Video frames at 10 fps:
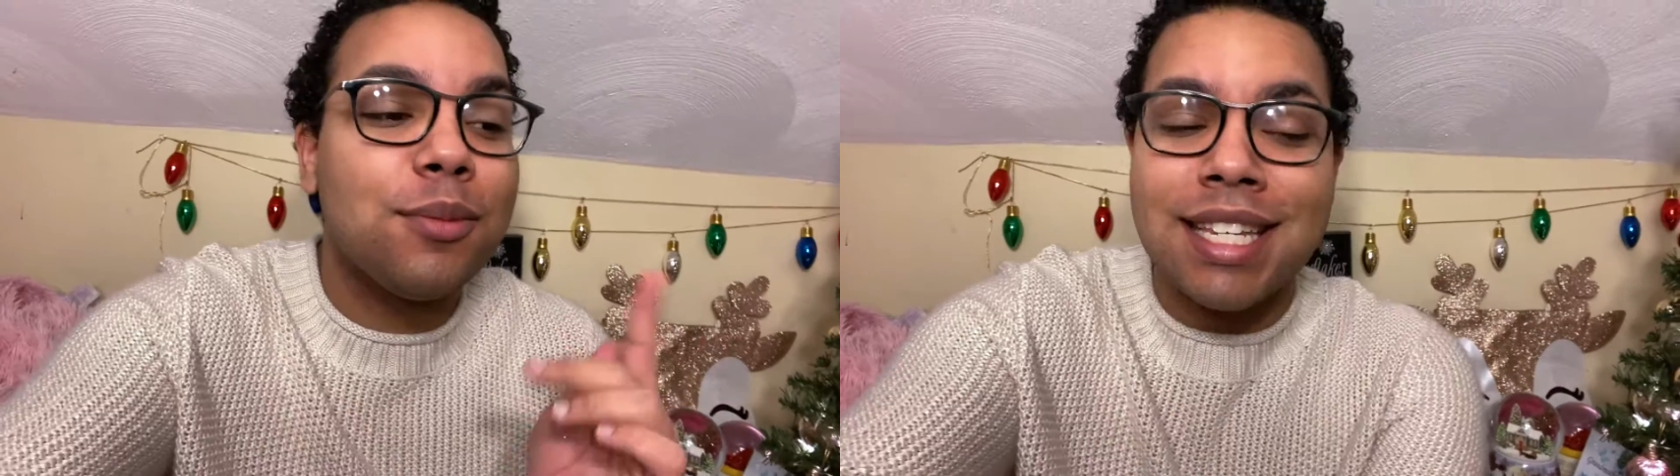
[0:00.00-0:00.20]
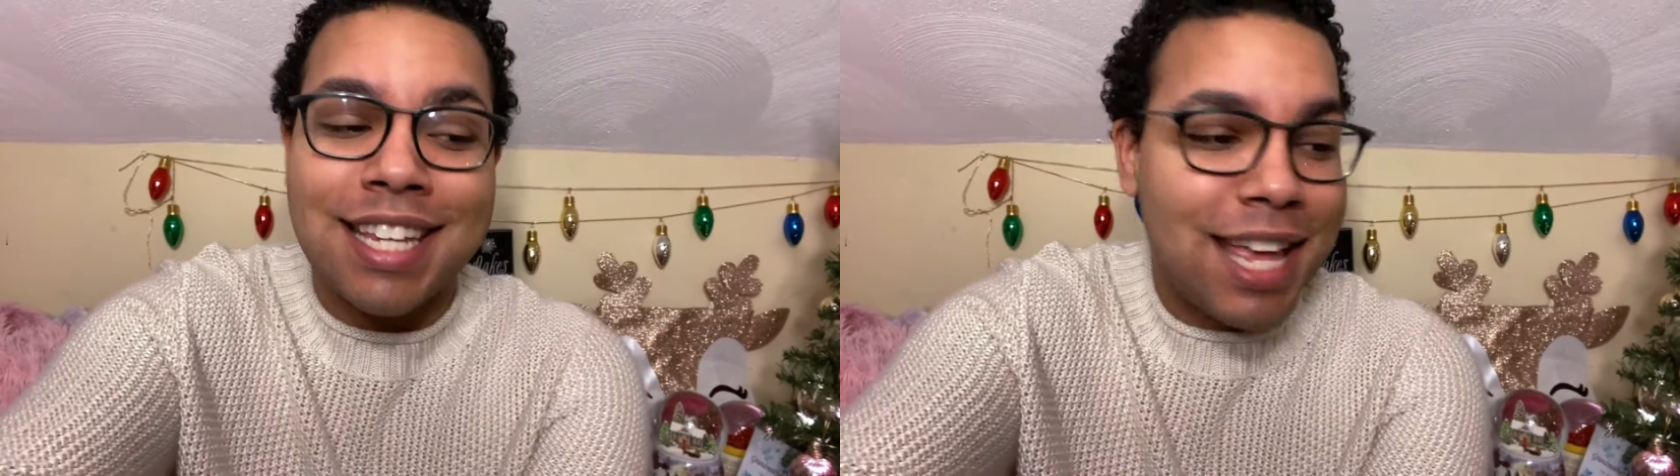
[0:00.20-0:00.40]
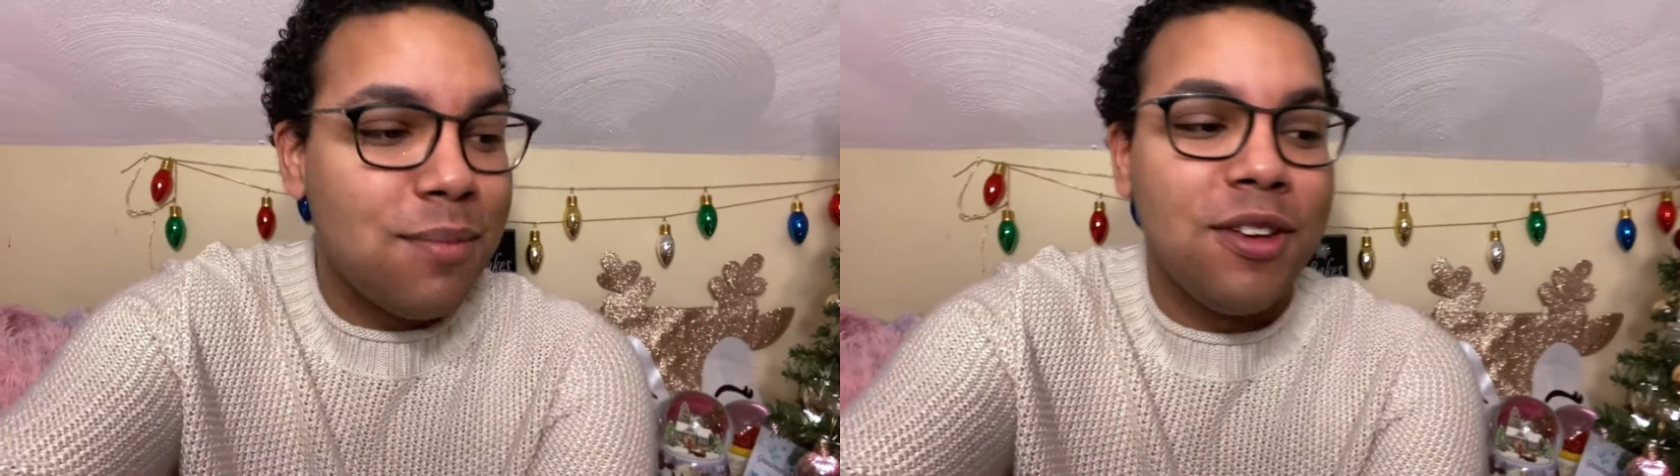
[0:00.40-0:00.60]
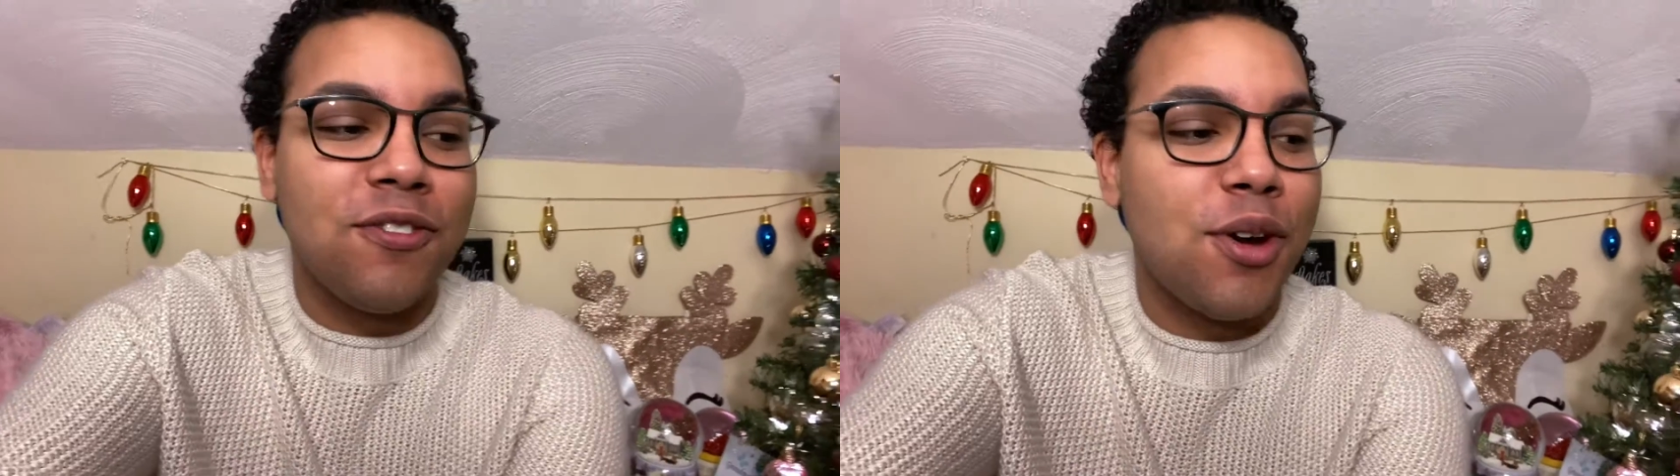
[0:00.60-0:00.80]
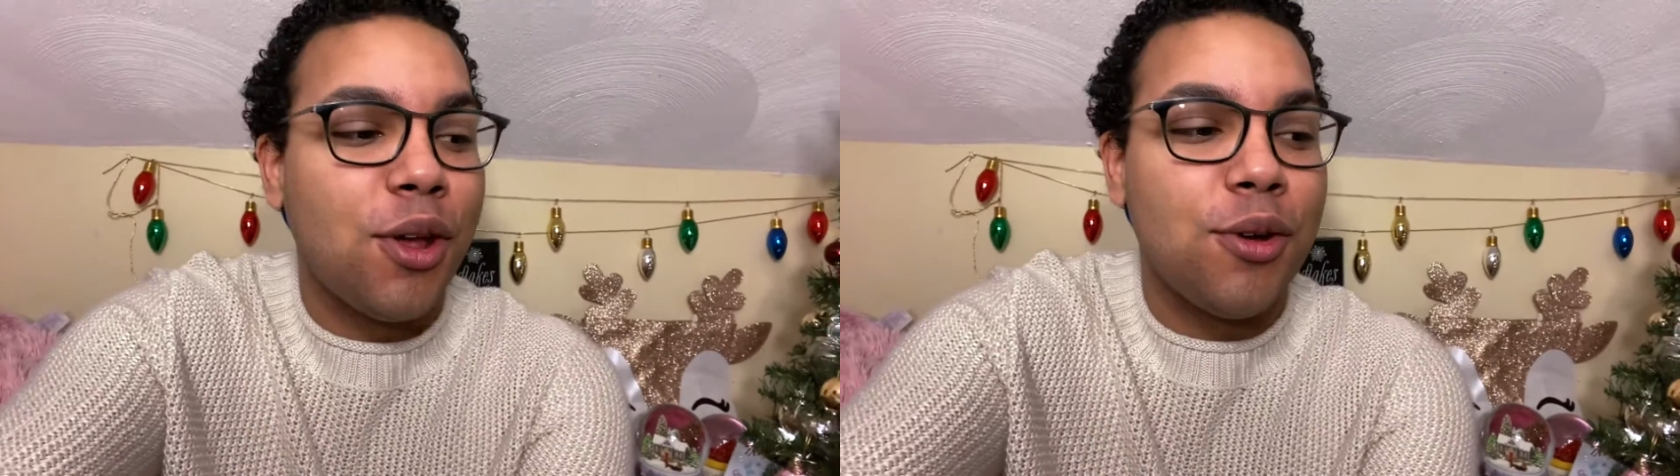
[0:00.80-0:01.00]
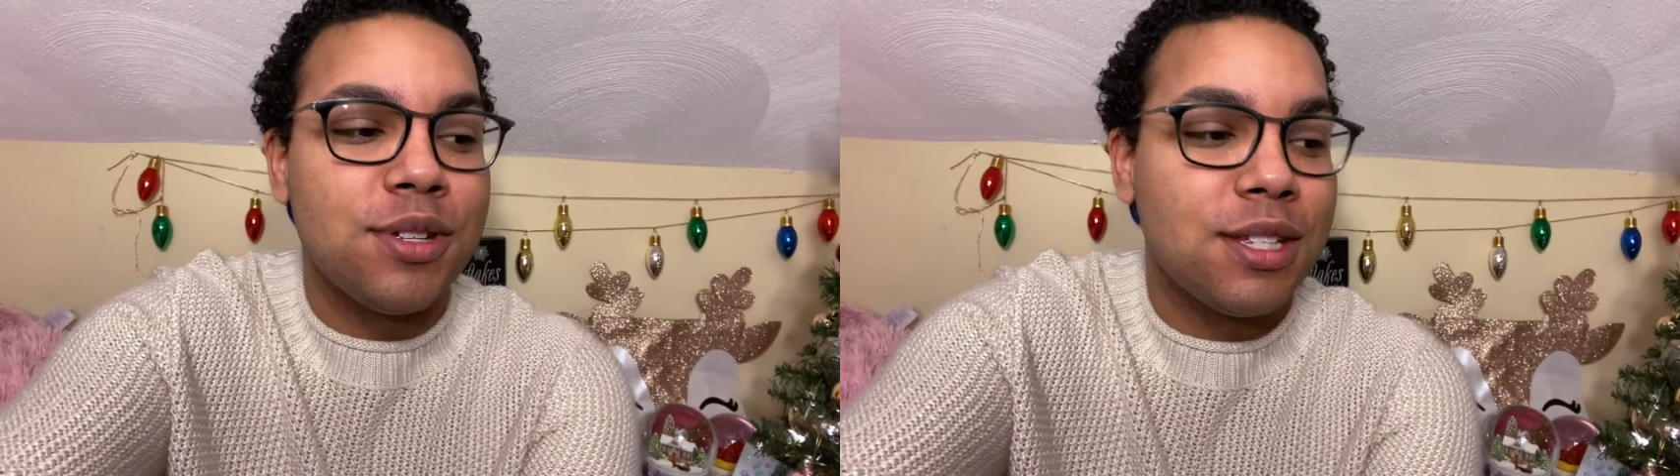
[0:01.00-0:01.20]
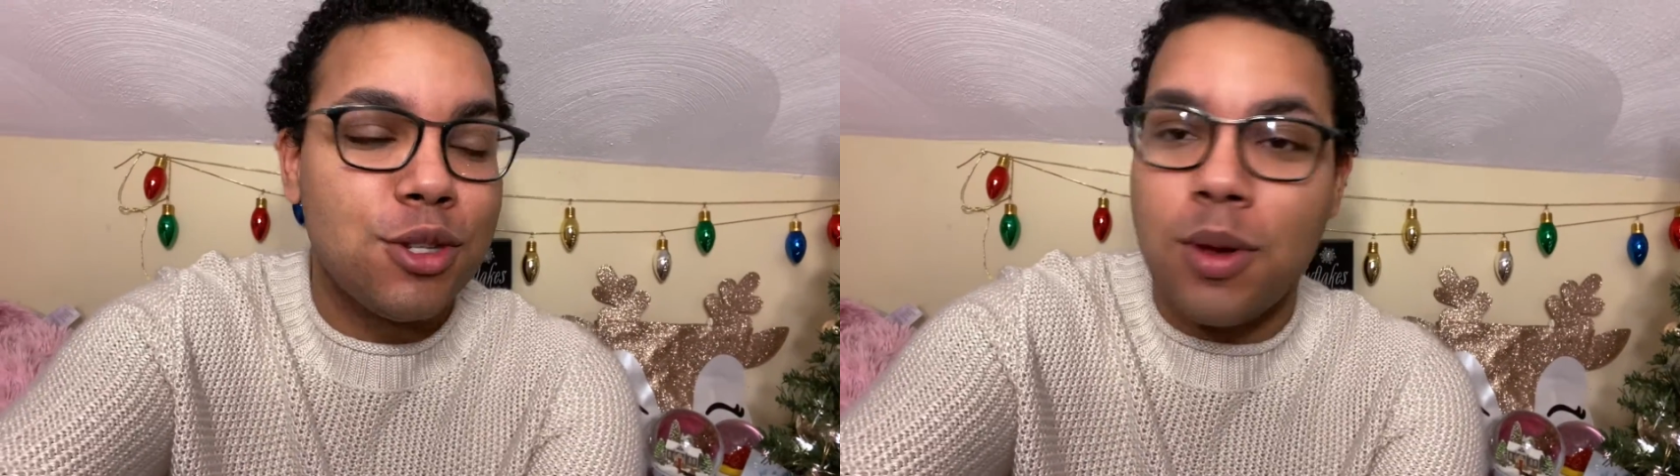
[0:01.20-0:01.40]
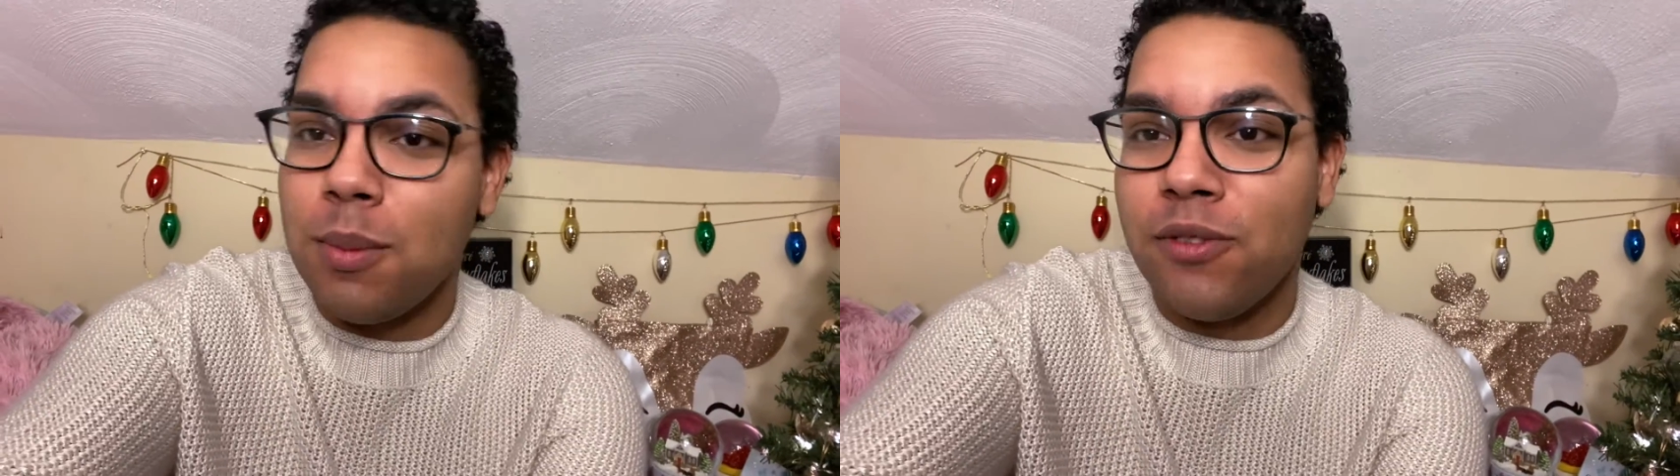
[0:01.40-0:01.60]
DM me photos, tweet me